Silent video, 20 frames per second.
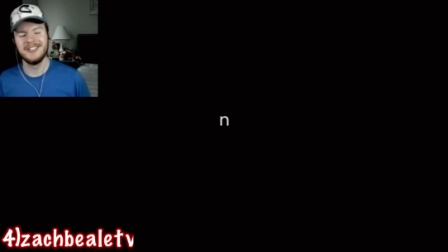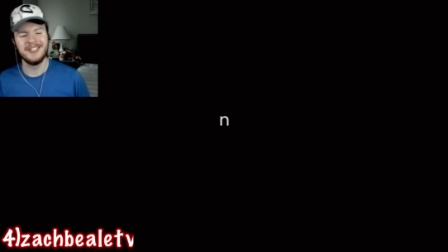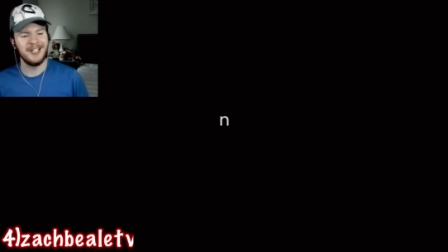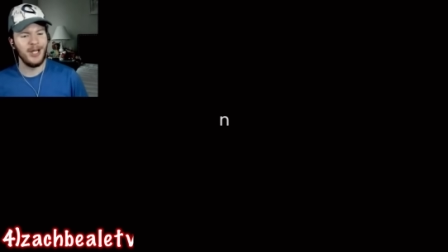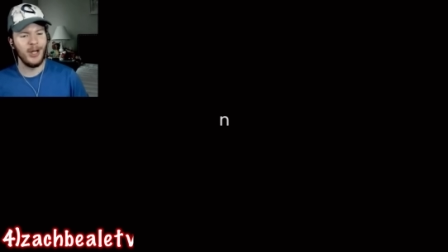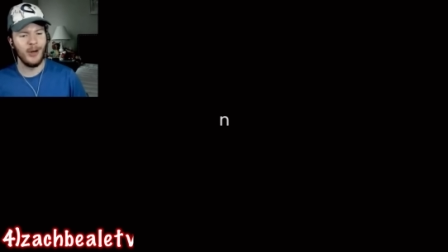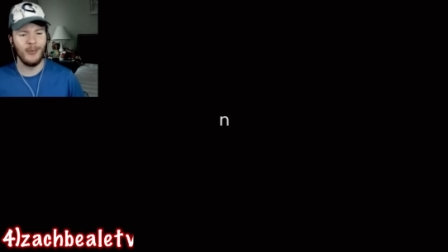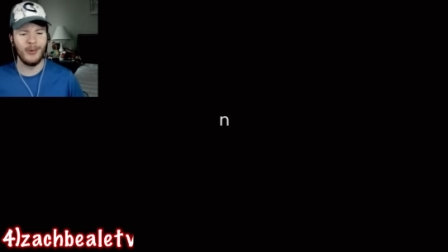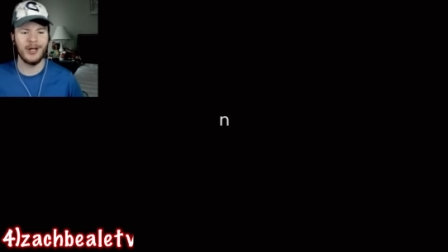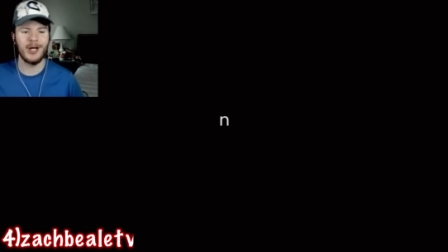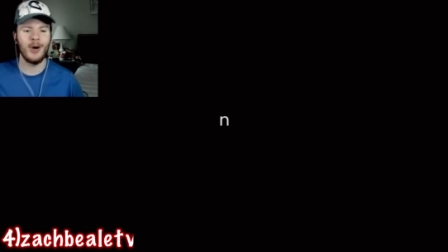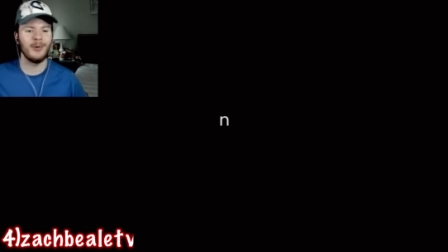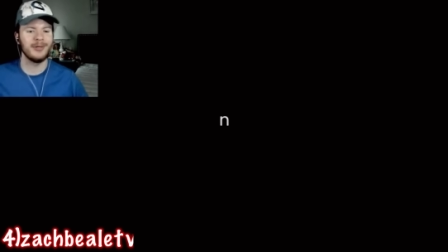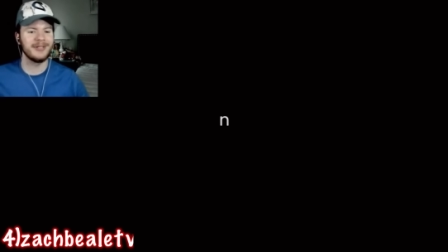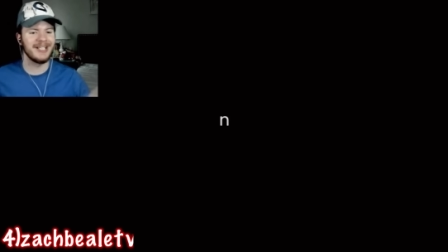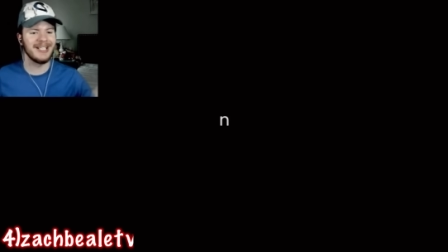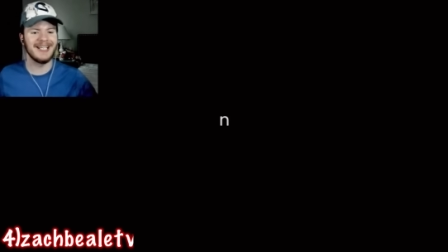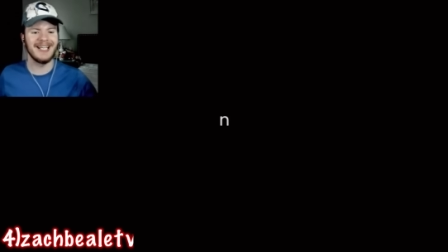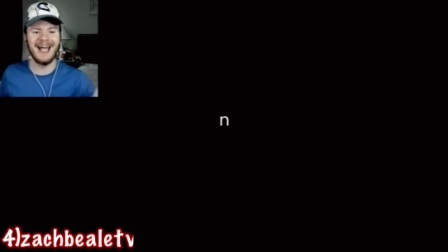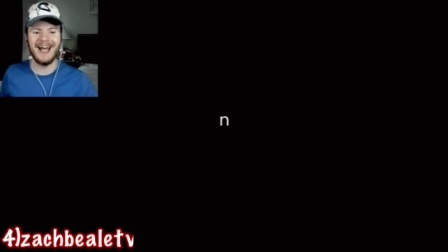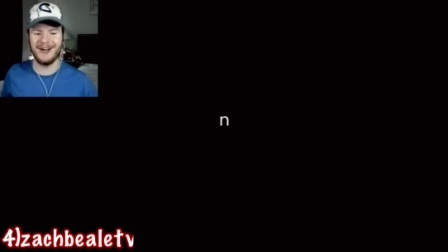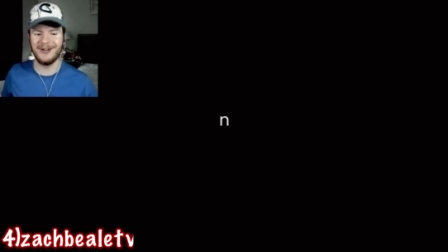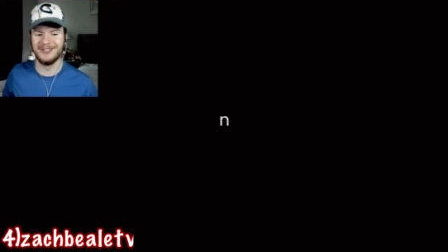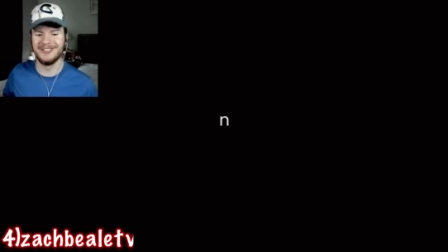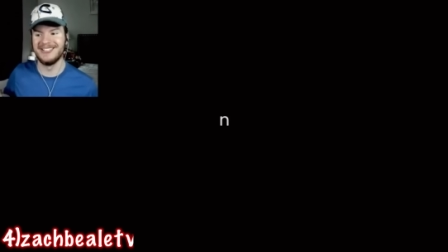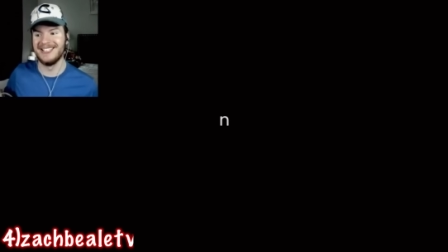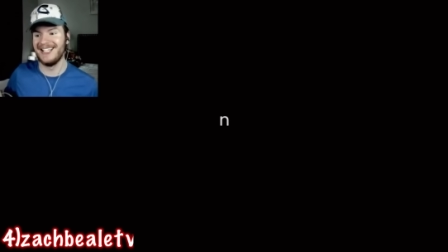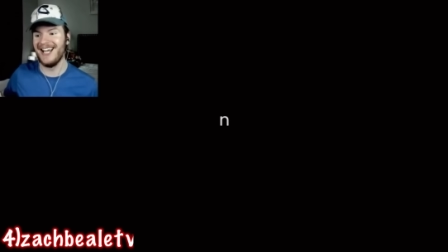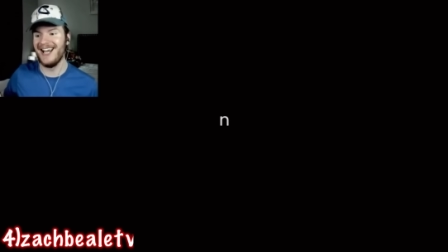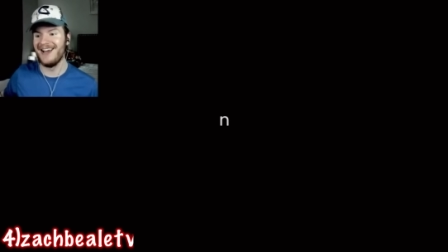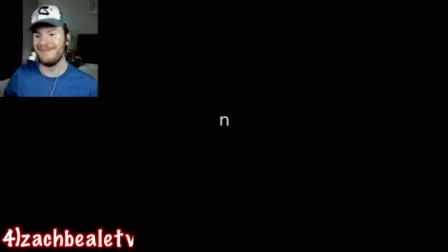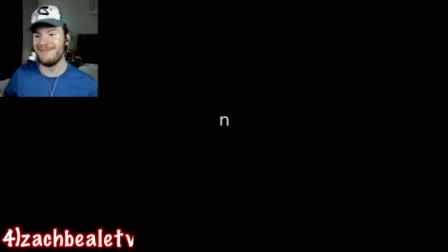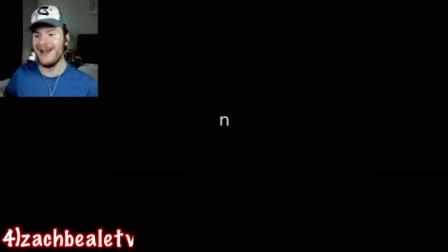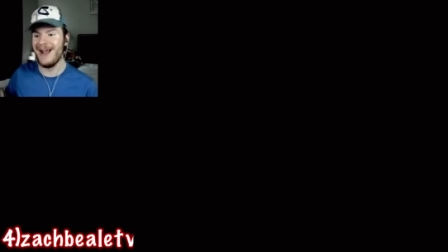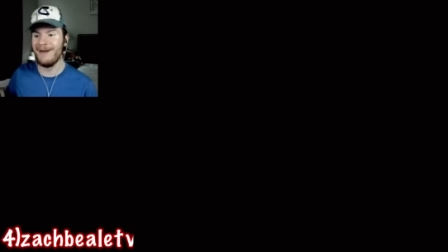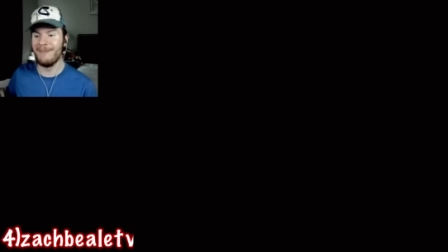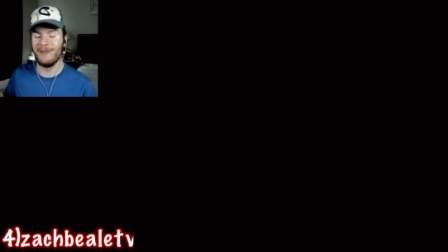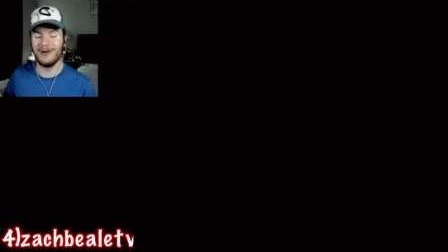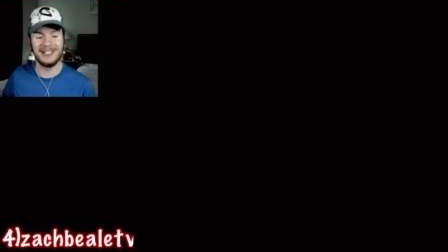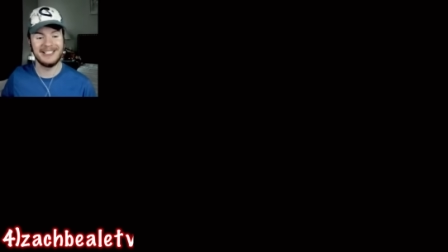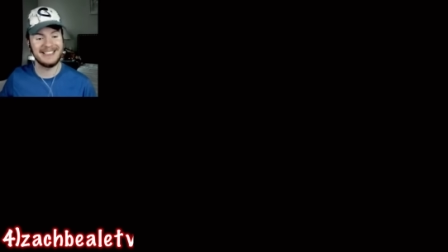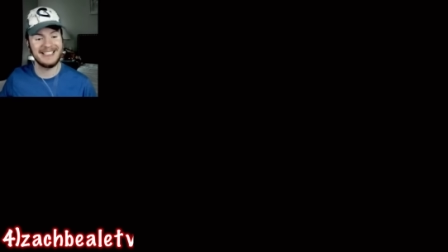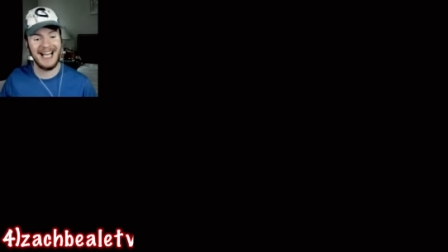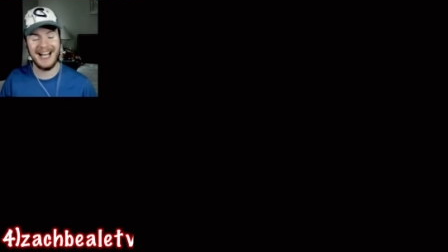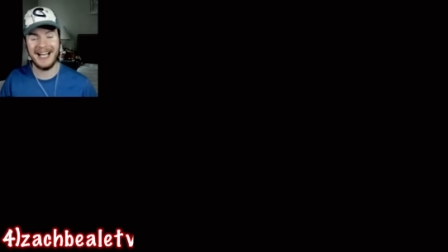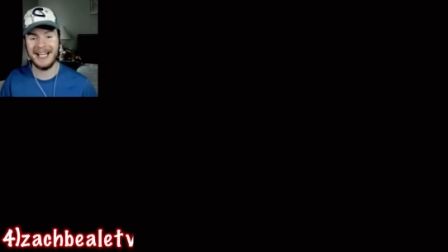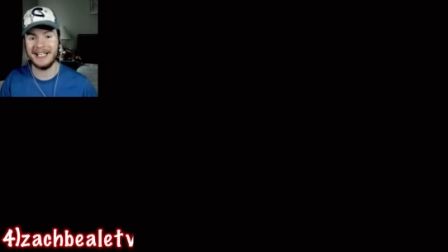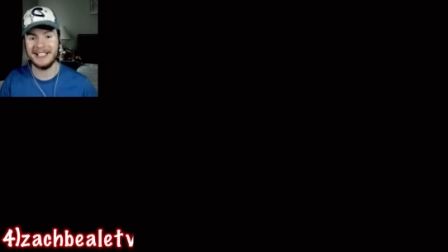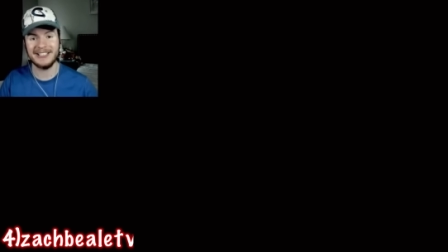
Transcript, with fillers: Here we go with the letters again, man. What is that gonna